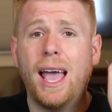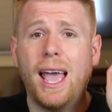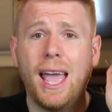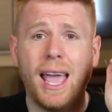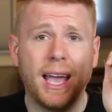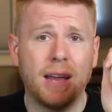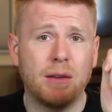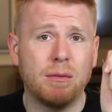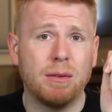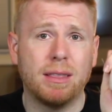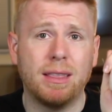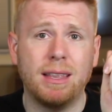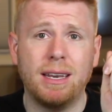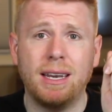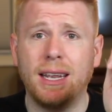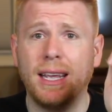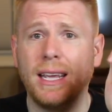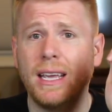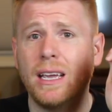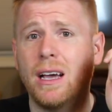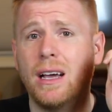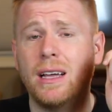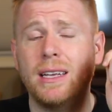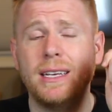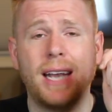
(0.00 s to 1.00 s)
Anne with an
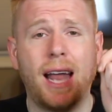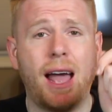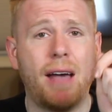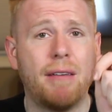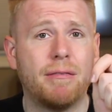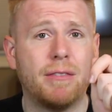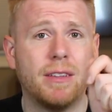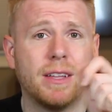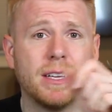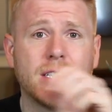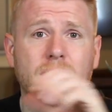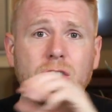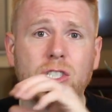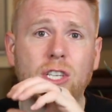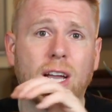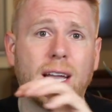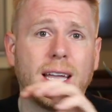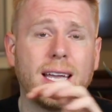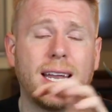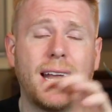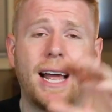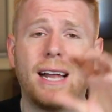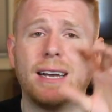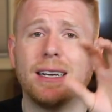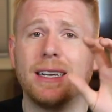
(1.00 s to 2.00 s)
E on Netflix.
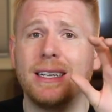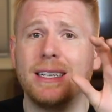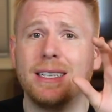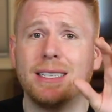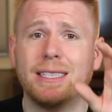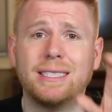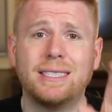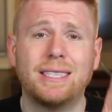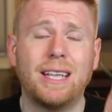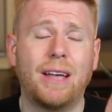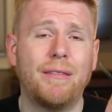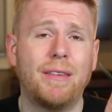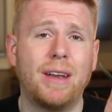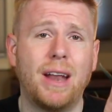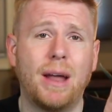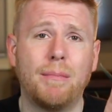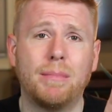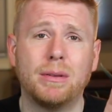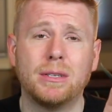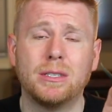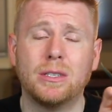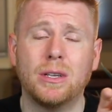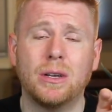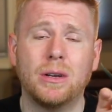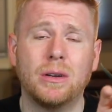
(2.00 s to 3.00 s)
Check it out. It is 7
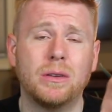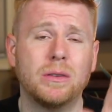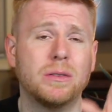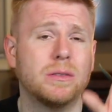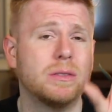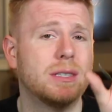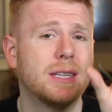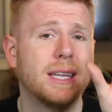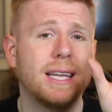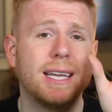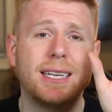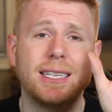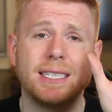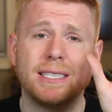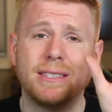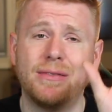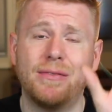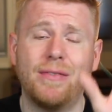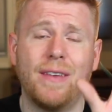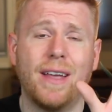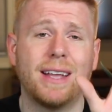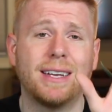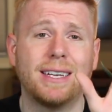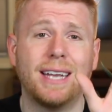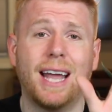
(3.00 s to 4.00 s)
episodes. It is
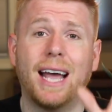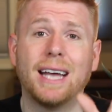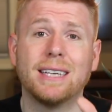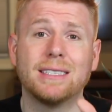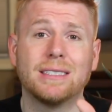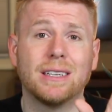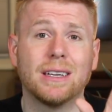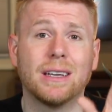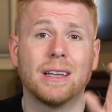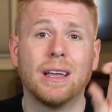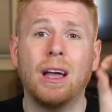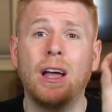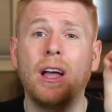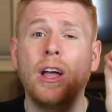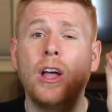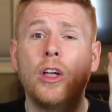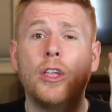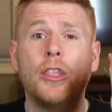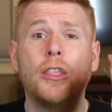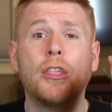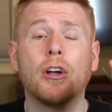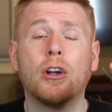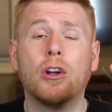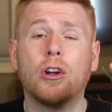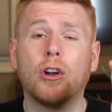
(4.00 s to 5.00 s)
fantastic.
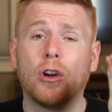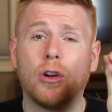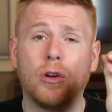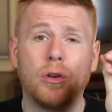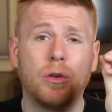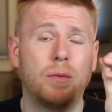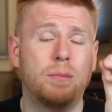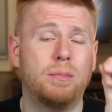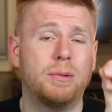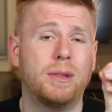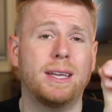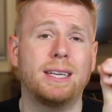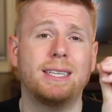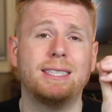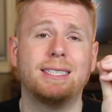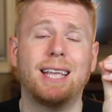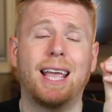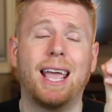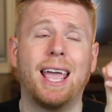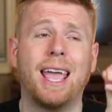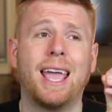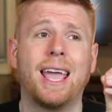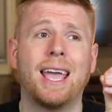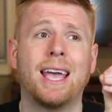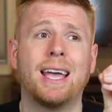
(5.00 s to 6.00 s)
The girl who plays
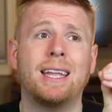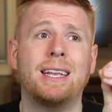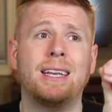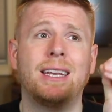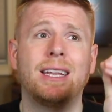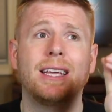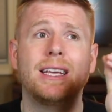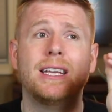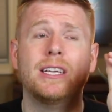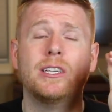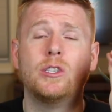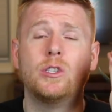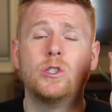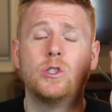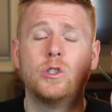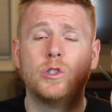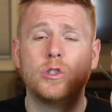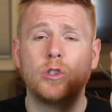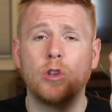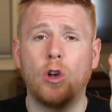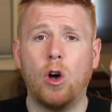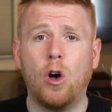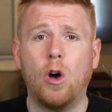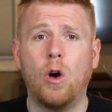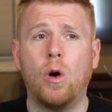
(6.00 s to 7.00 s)
Anne is
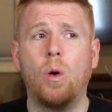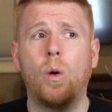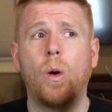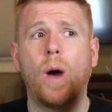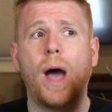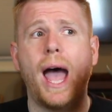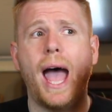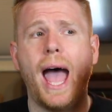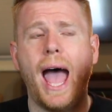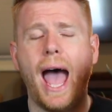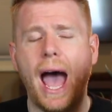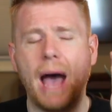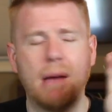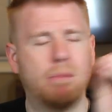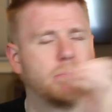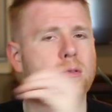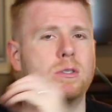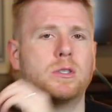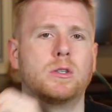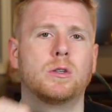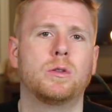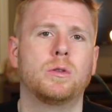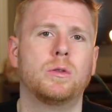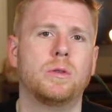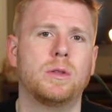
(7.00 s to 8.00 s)
so
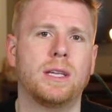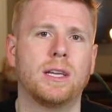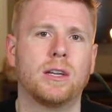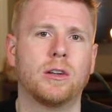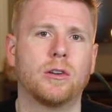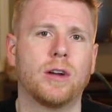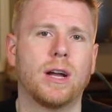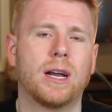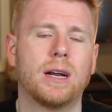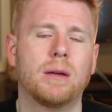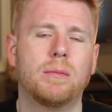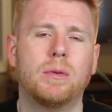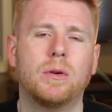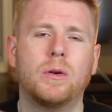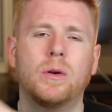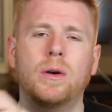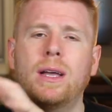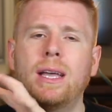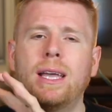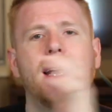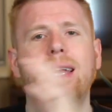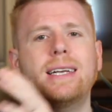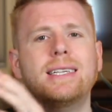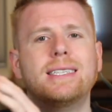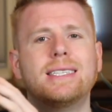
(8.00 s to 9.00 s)
absolutely
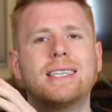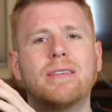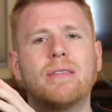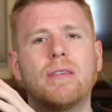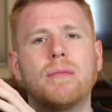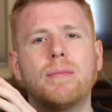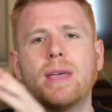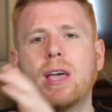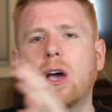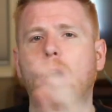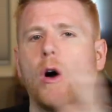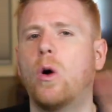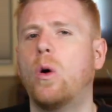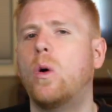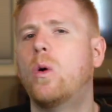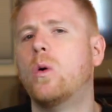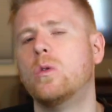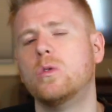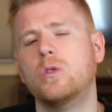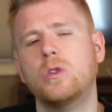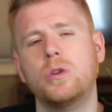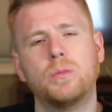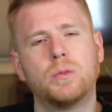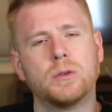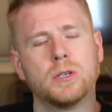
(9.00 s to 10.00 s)
incredible. It has given me a
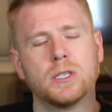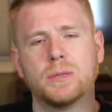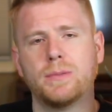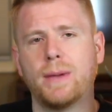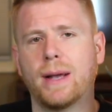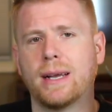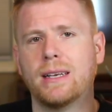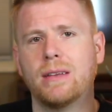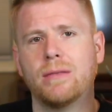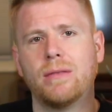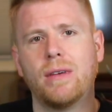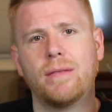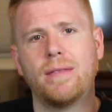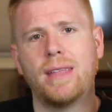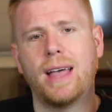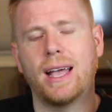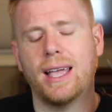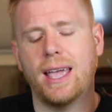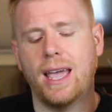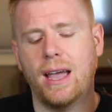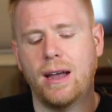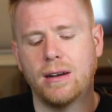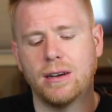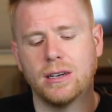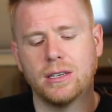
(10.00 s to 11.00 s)
whole new perspective of
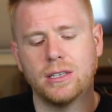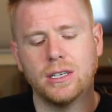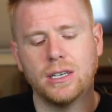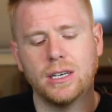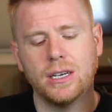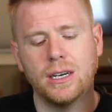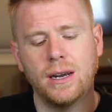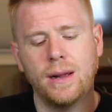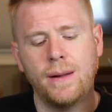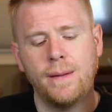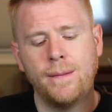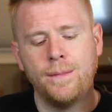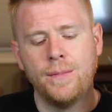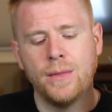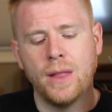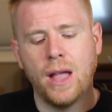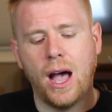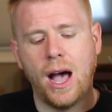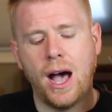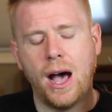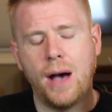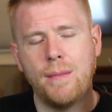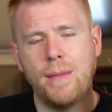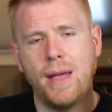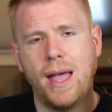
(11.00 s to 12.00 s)
that character.
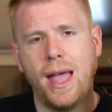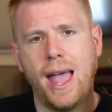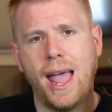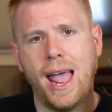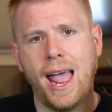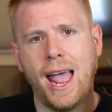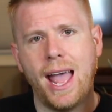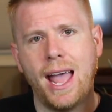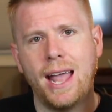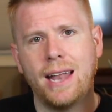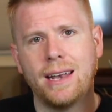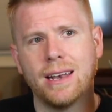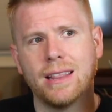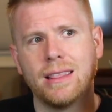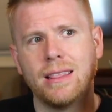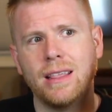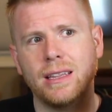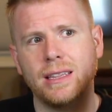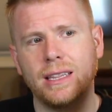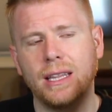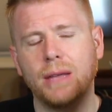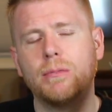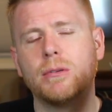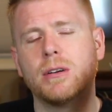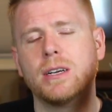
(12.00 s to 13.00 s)
And
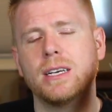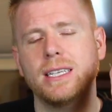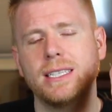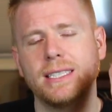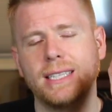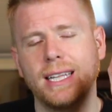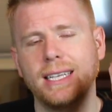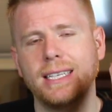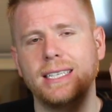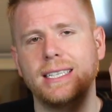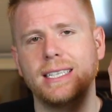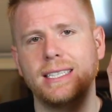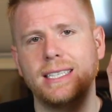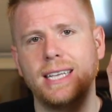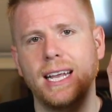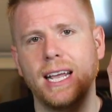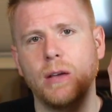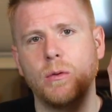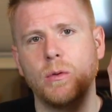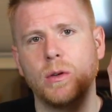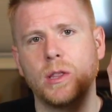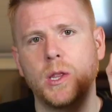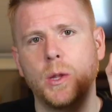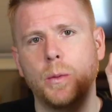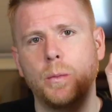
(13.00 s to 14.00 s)
the liberties they did
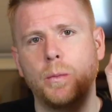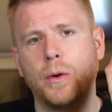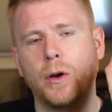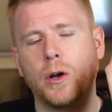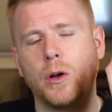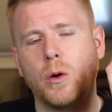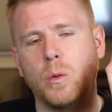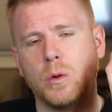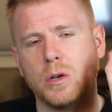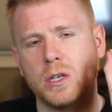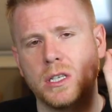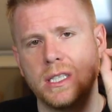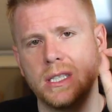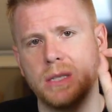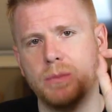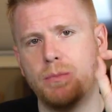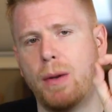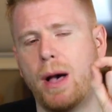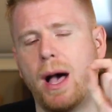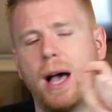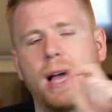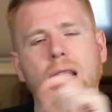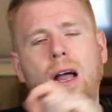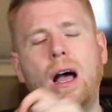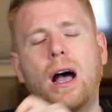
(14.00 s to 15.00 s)
take with the book were
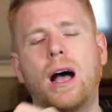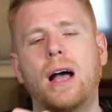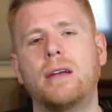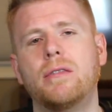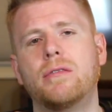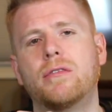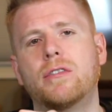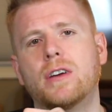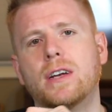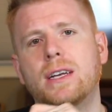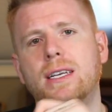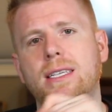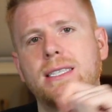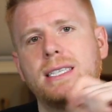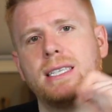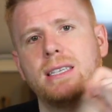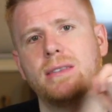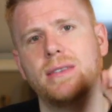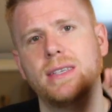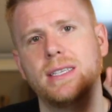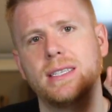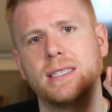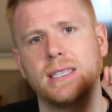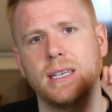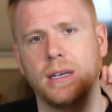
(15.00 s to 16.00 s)
spot on for a
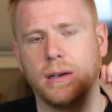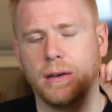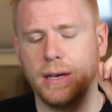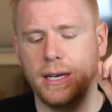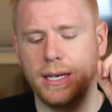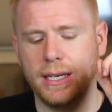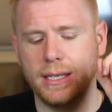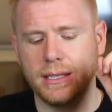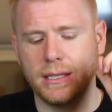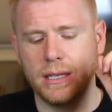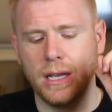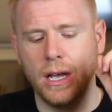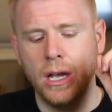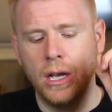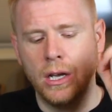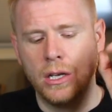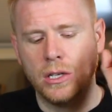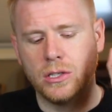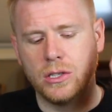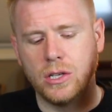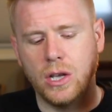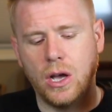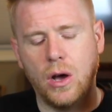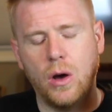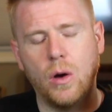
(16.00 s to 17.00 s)
TV series.
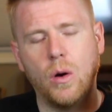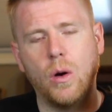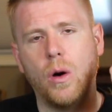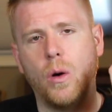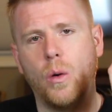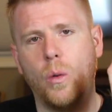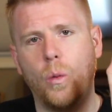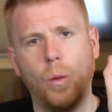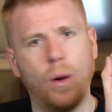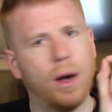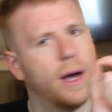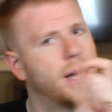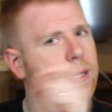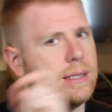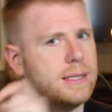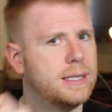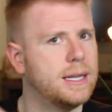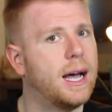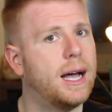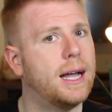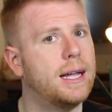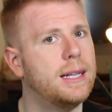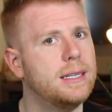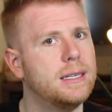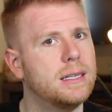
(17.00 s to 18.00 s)
So well
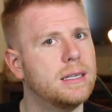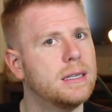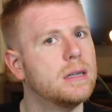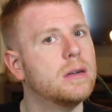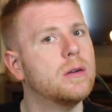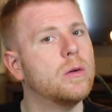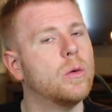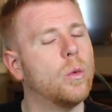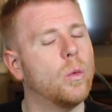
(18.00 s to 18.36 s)
done.